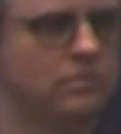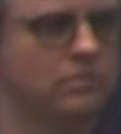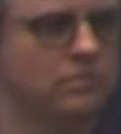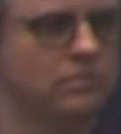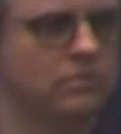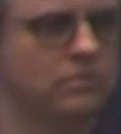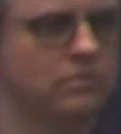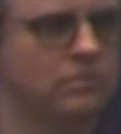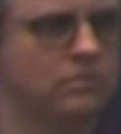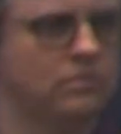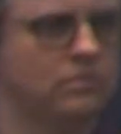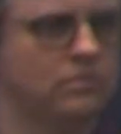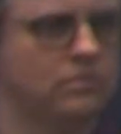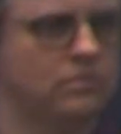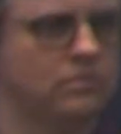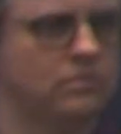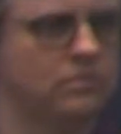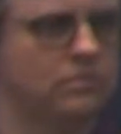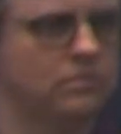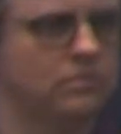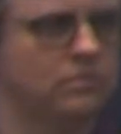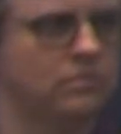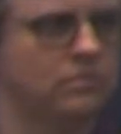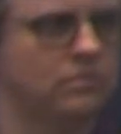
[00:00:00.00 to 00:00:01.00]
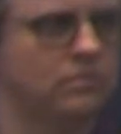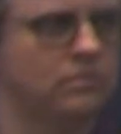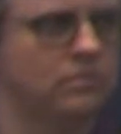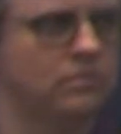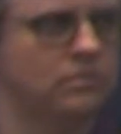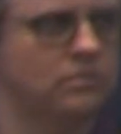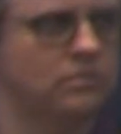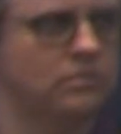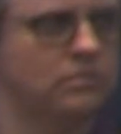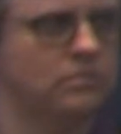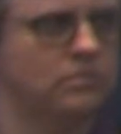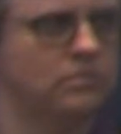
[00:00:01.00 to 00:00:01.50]

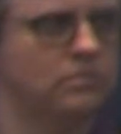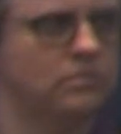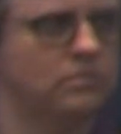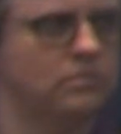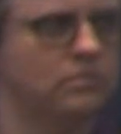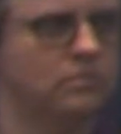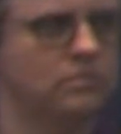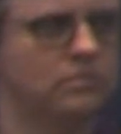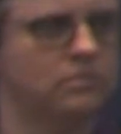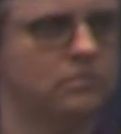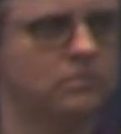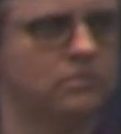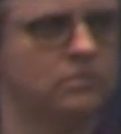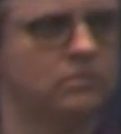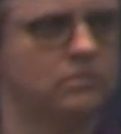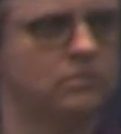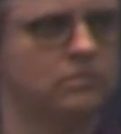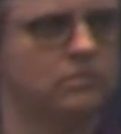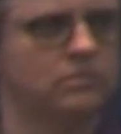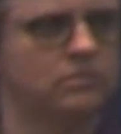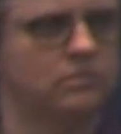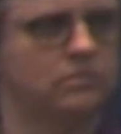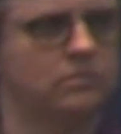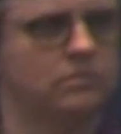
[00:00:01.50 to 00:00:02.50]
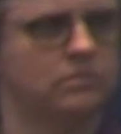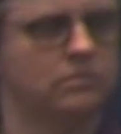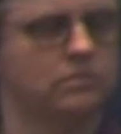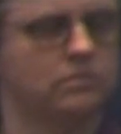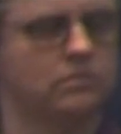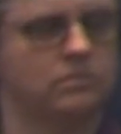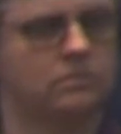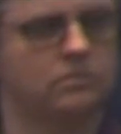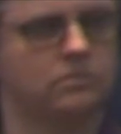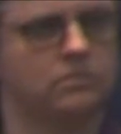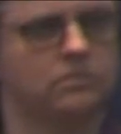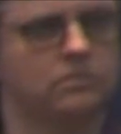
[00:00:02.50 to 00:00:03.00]
This person isn't speaking.